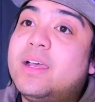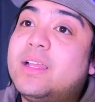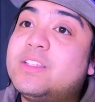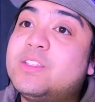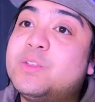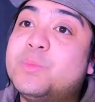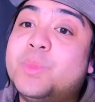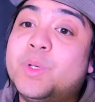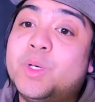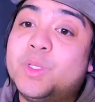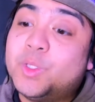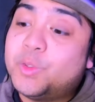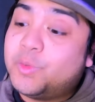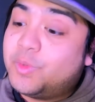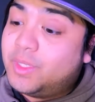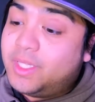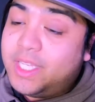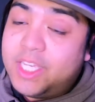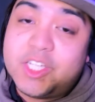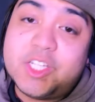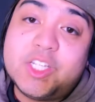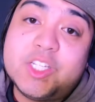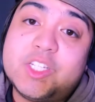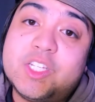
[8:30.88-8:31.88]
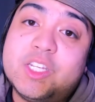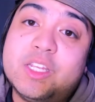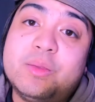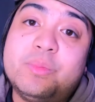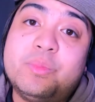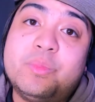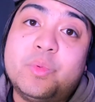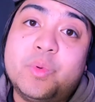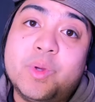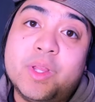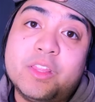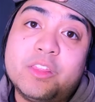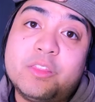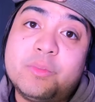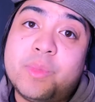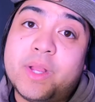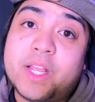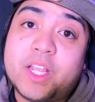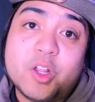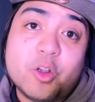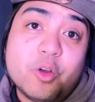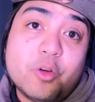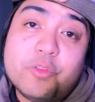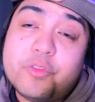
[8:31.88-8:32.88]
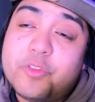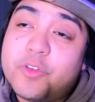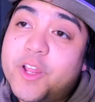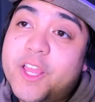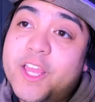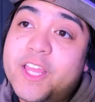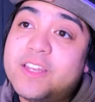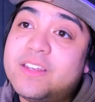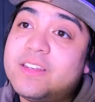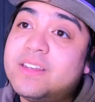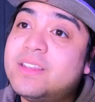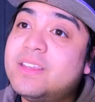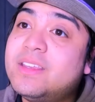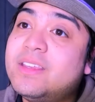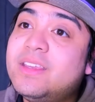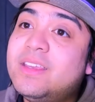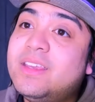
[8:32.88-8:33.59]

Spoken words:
to build a relationship with my girlfriend.